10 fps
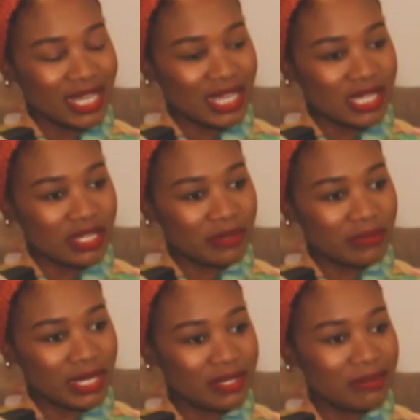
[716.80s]

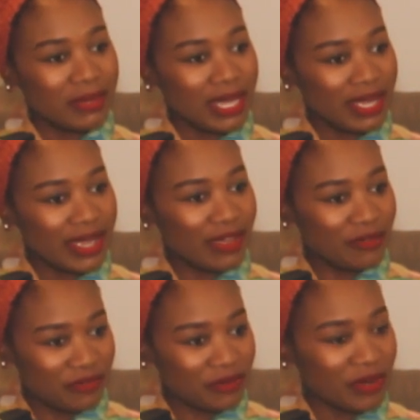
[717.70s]
Under my
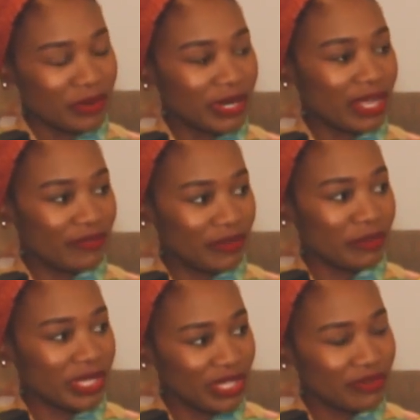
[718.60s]
afro, I would have a
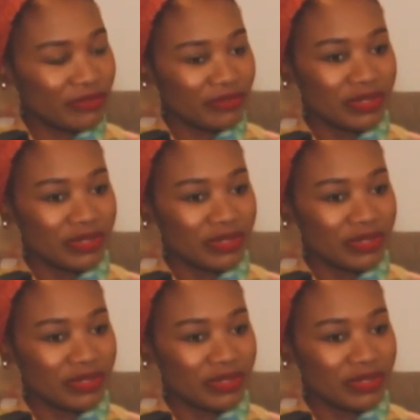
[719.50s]
weave.